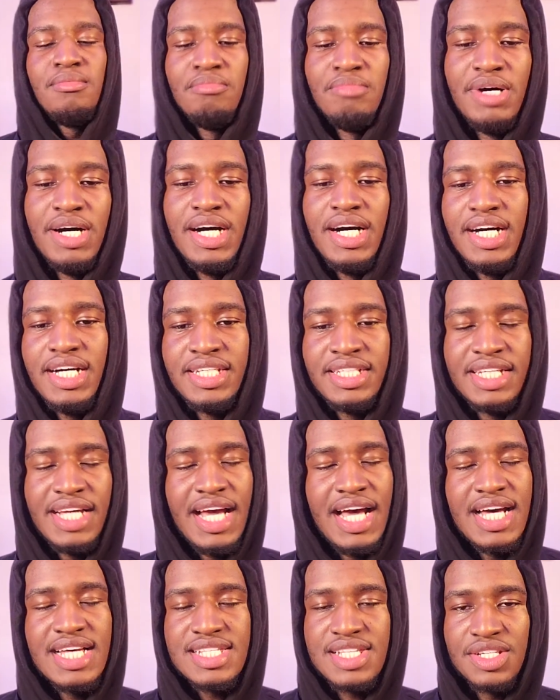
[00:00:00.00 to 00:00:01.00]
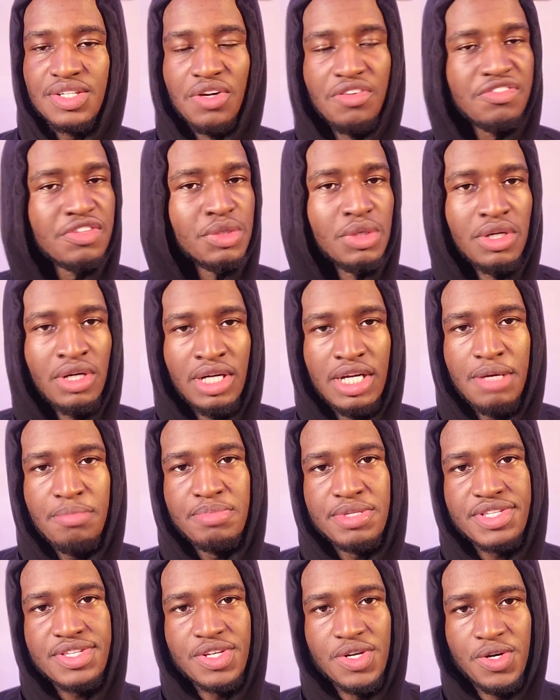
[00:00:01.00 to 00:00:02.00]
But as an overall
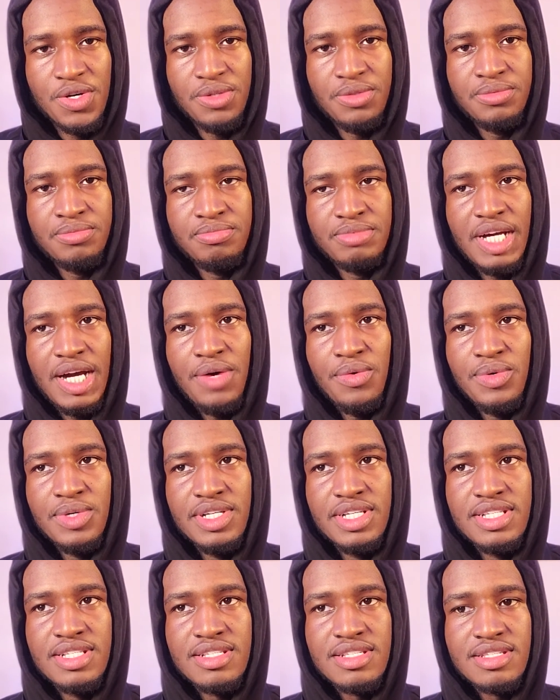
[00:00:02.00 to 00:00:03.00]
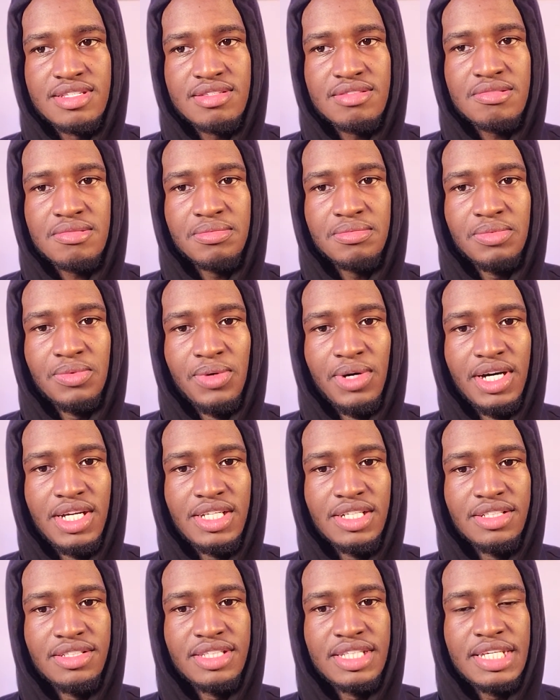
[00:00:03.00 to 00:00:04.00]
episode, that was one
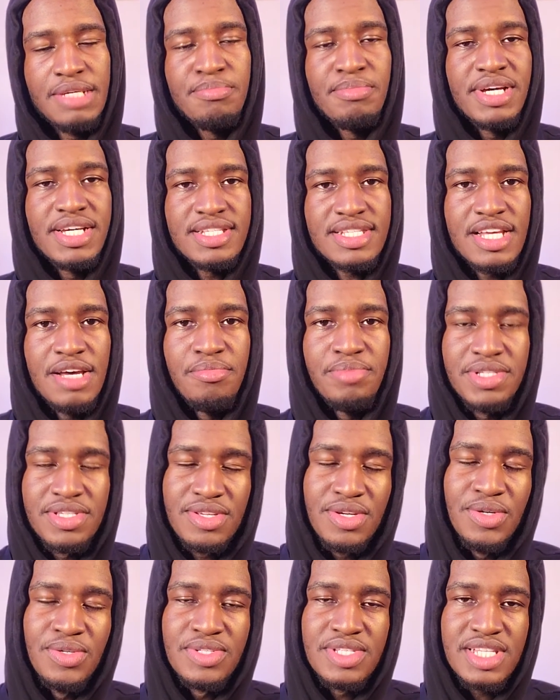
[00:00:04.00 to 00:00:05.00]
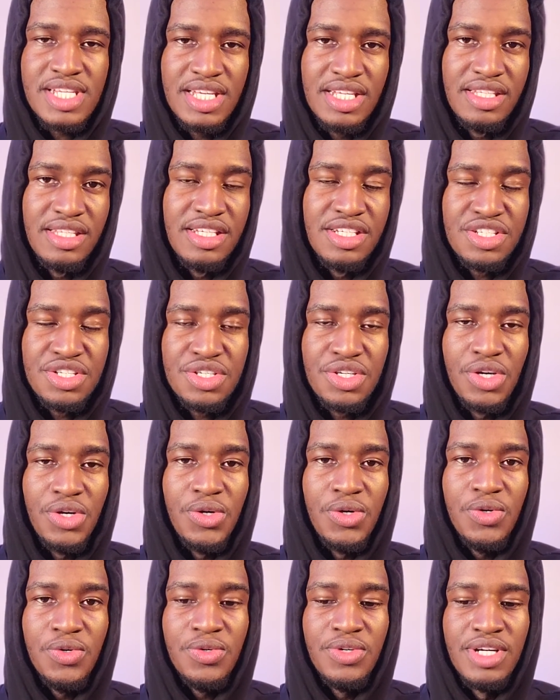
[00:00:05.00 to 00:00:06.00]
of the best episodes in this
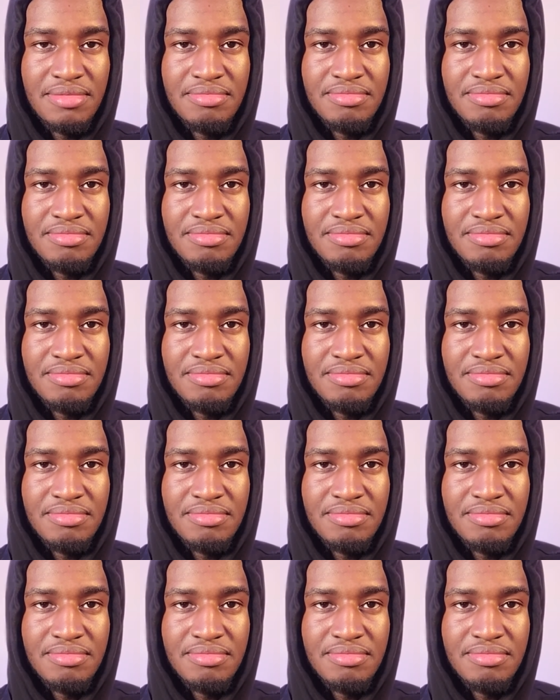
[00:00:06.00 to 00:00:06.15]
show.